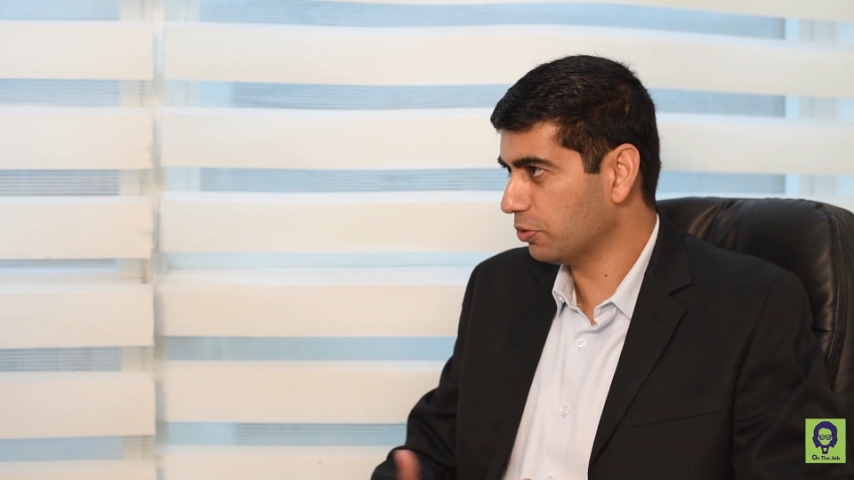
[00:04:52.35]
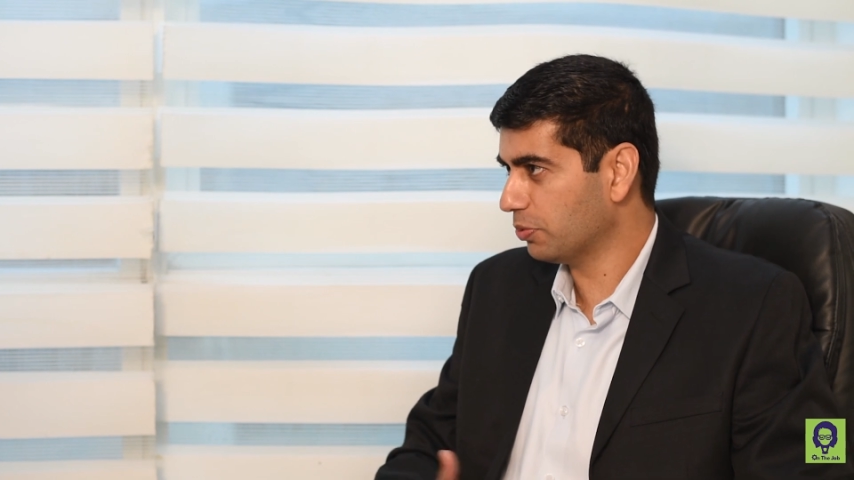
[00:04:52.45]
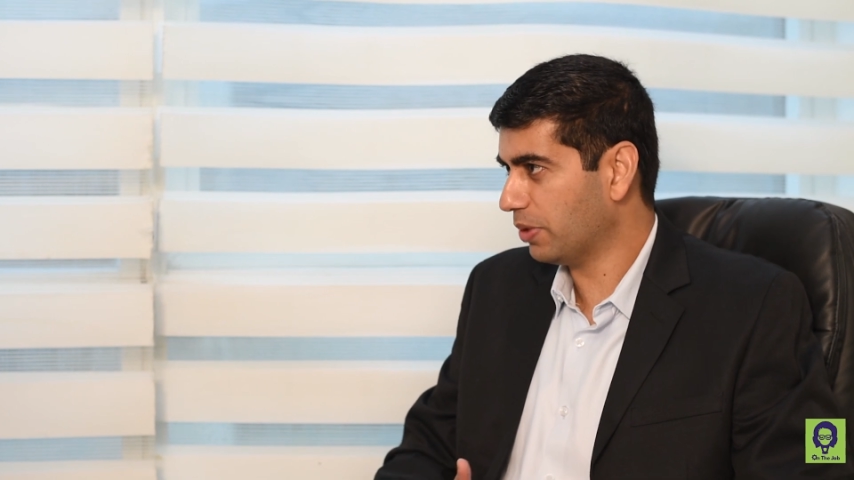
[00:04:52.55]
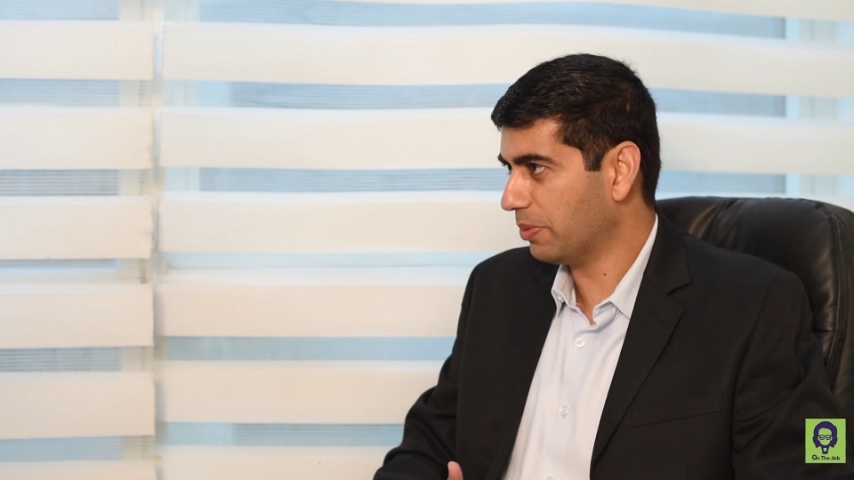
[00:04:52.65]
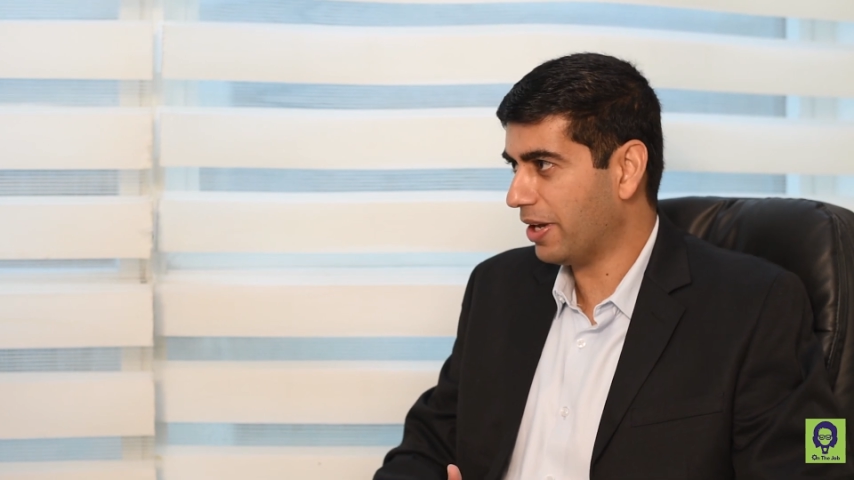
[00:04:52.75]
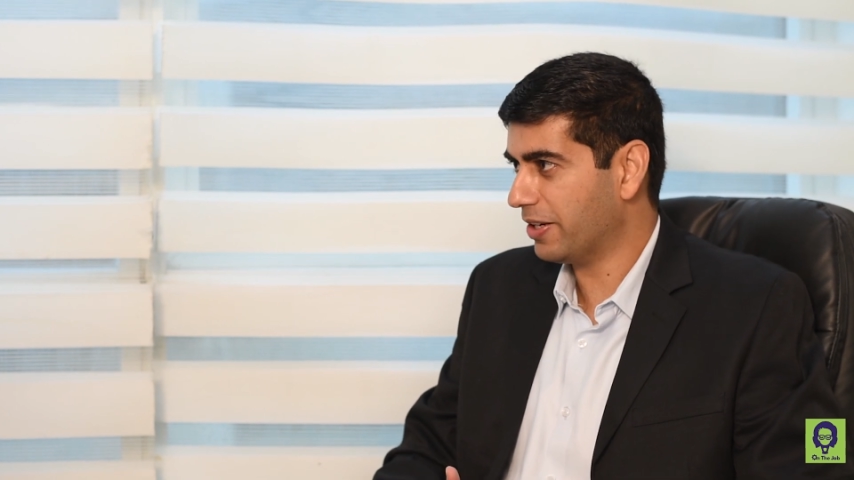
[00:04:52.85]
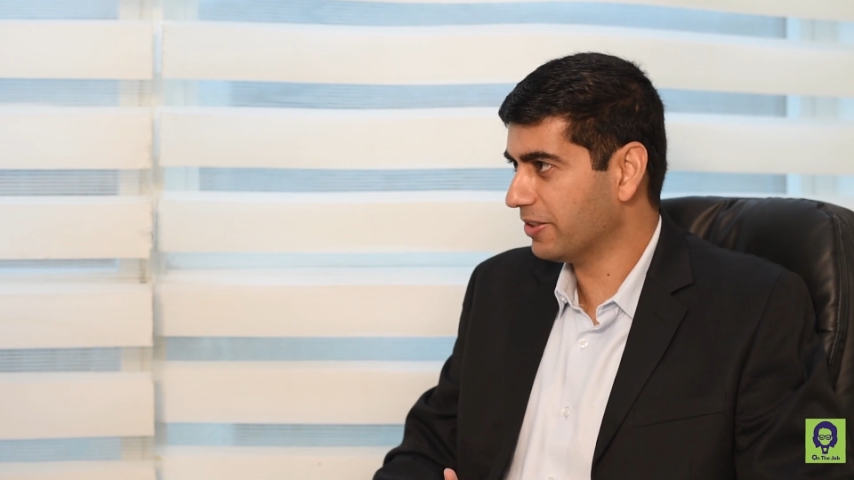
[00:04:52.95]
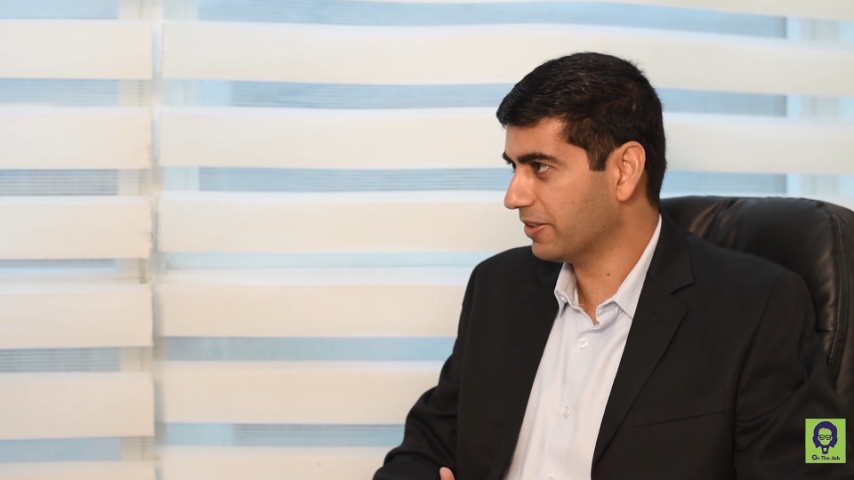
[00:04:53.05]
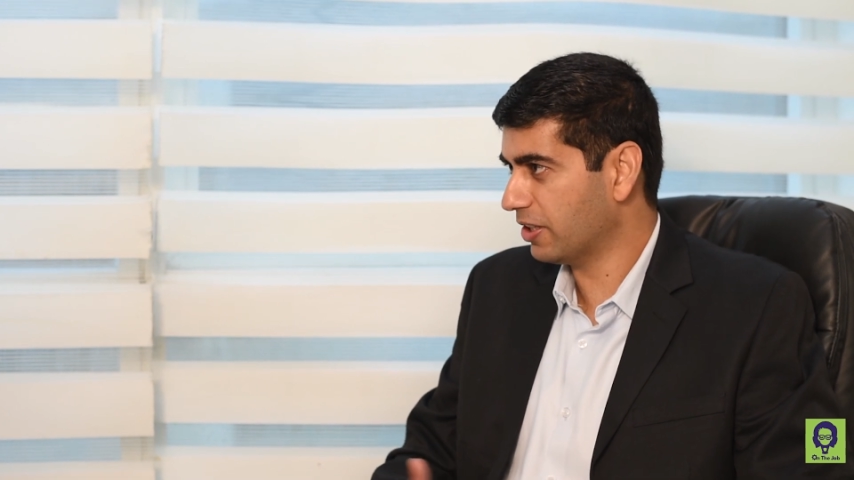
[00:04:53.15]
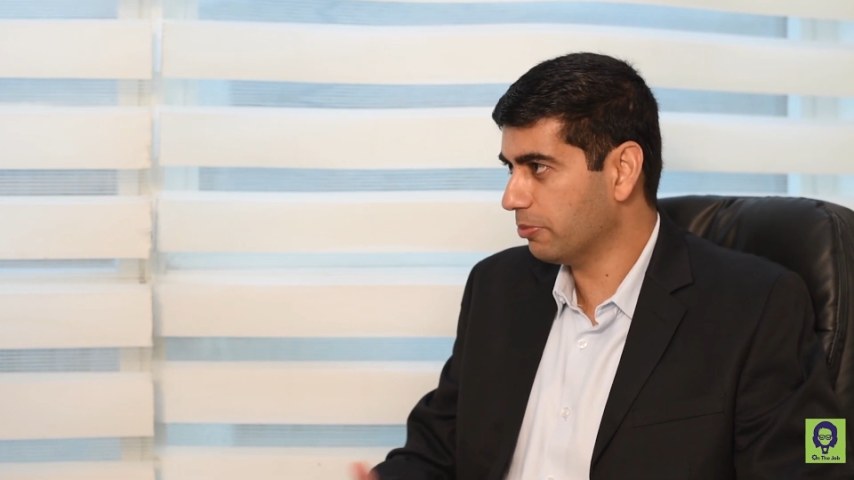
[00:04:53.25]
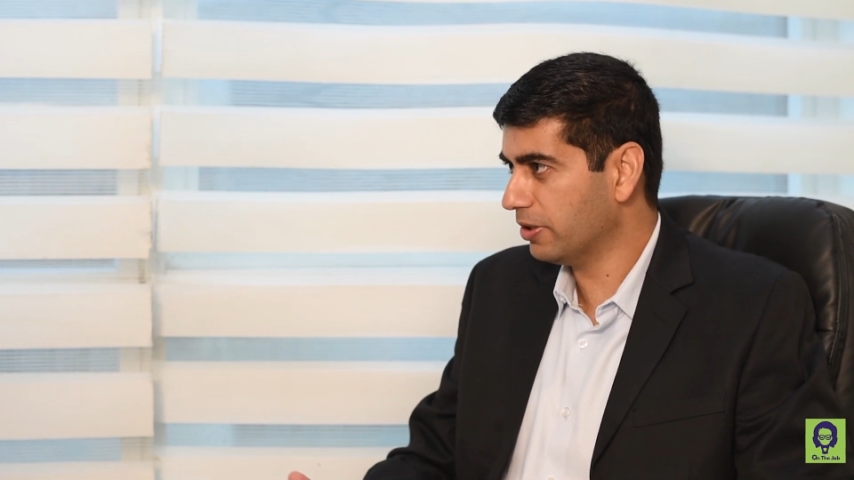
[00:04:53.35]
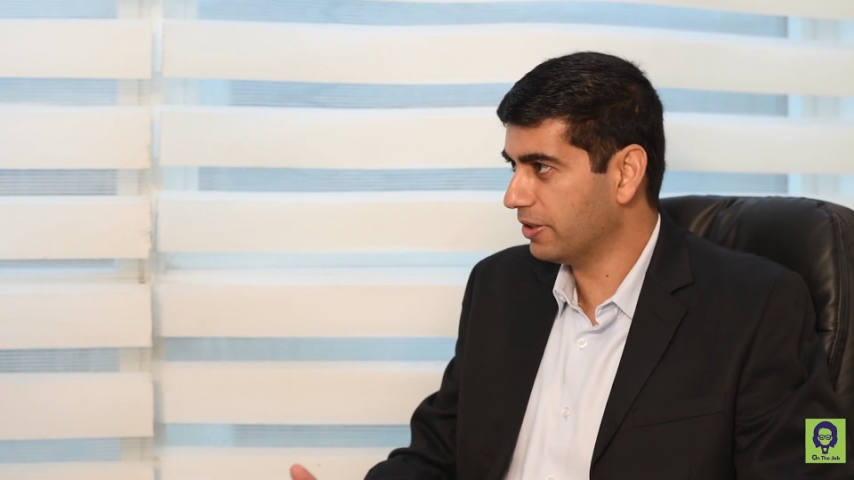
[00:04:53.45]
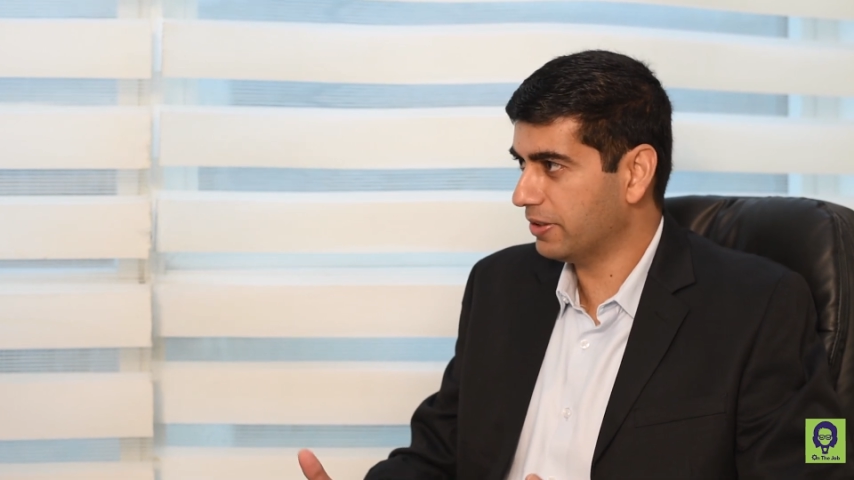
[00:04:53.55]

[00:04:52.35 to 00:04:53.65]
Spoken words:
my manager's table and